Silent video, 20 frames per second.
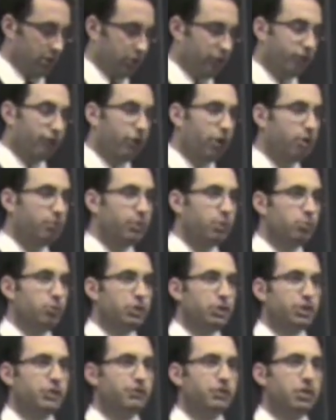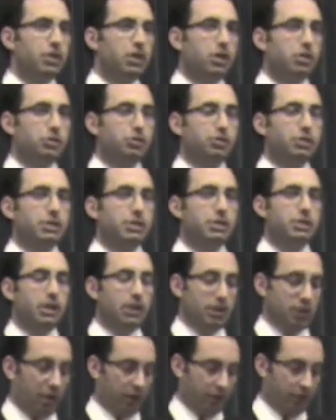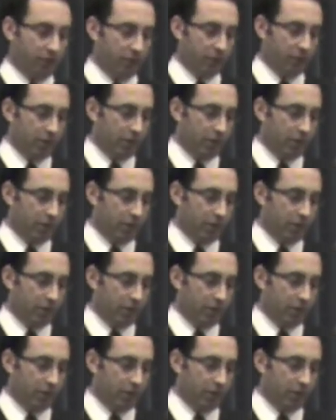The farmer wishes for the cushy sea life